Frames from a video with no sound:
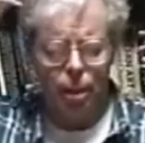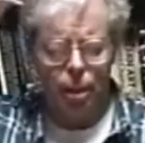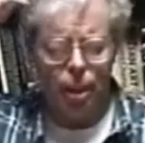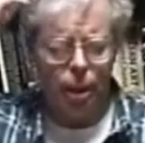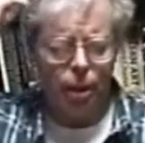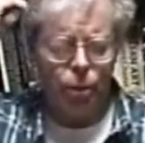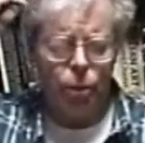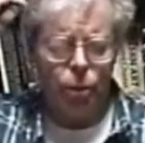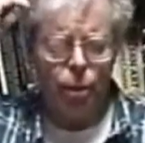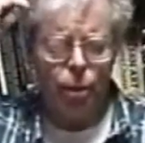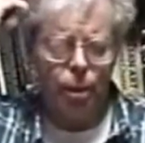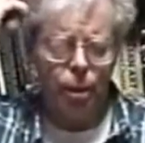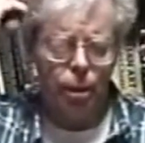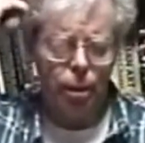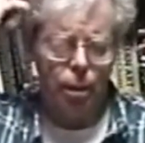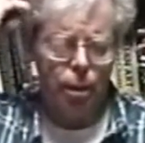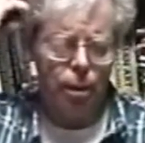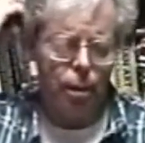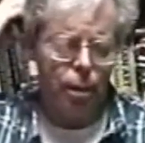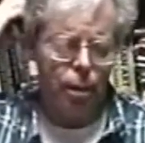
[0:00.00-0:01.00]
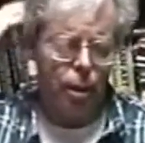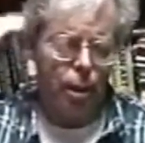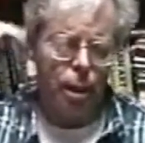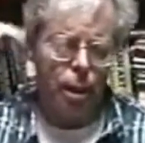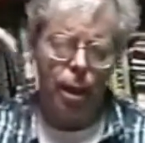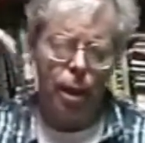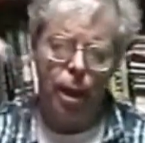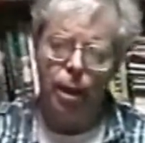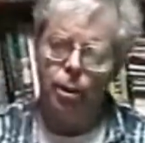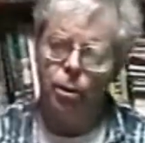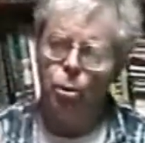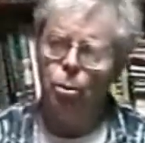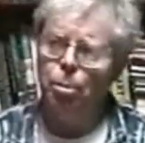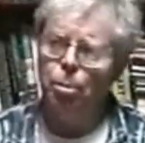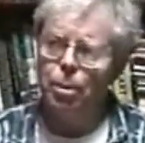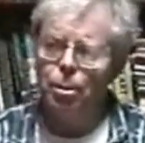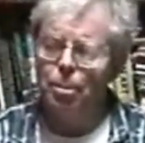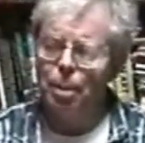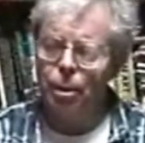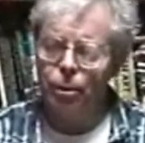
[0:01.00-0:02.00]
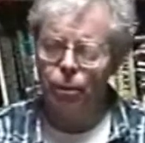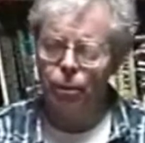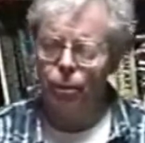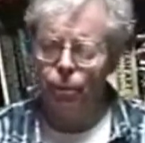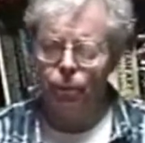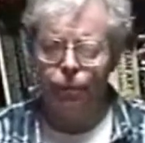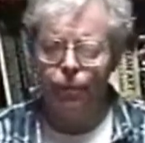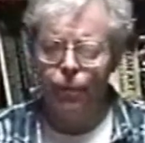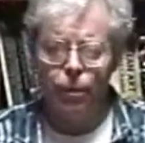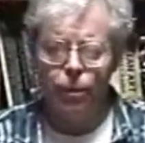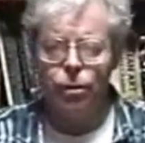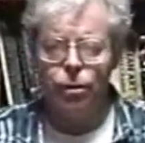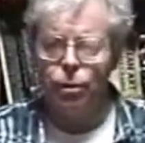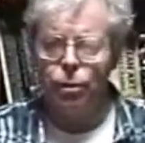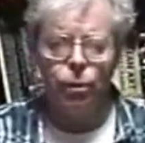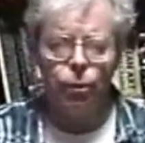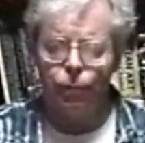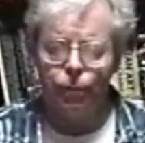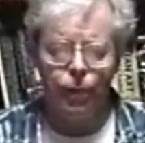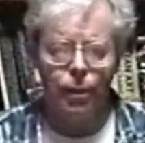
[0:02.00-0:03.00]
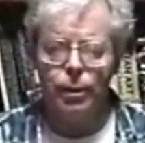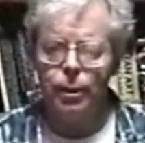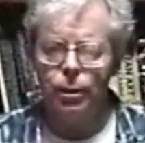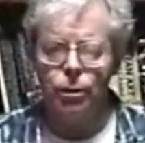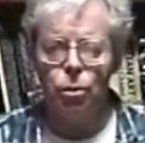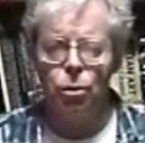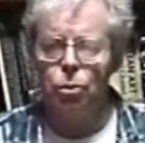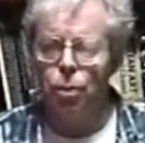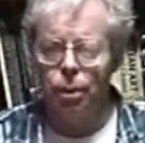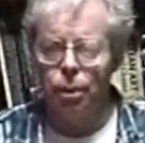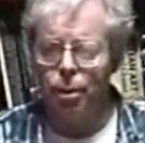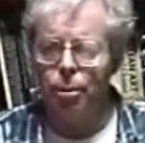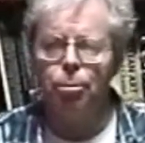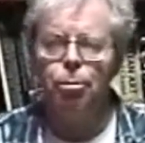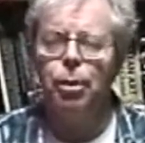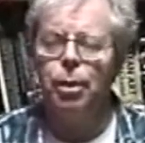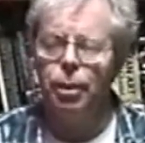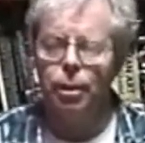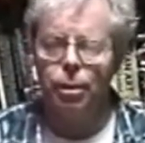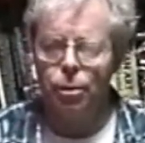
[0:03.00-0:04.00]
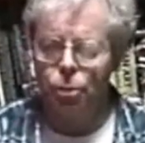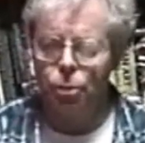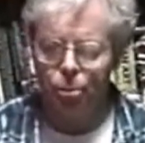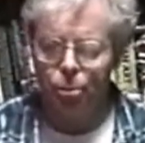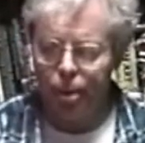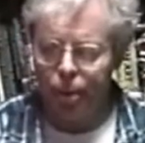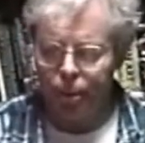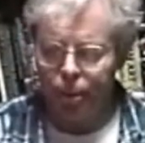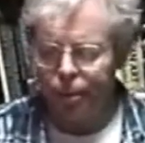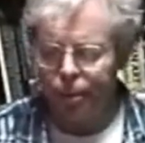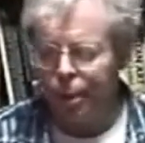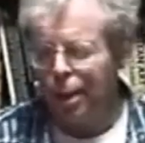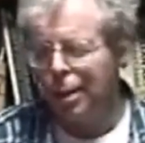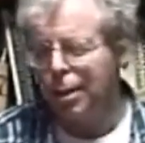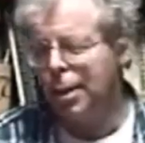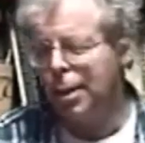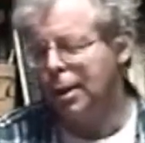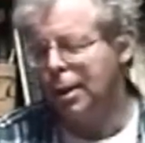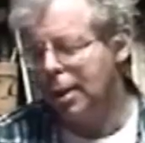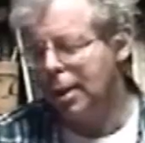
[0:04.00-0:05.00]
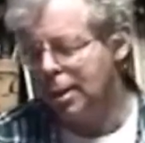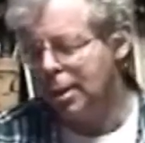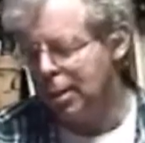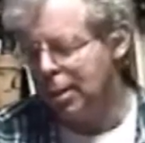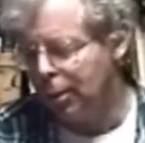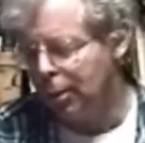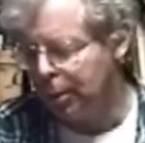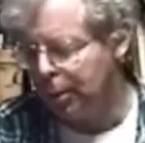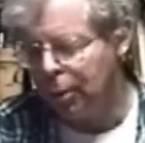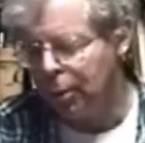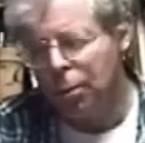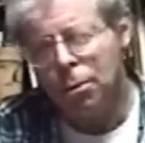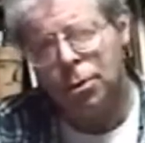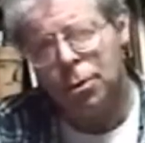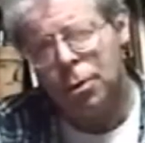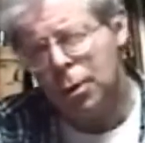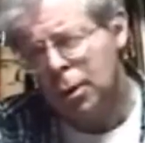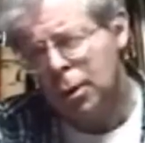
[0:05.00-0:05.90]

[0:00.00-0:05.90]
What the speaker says: and open the mouth of the fish and you'll find a coin and bring it to me. I think that's how it goes.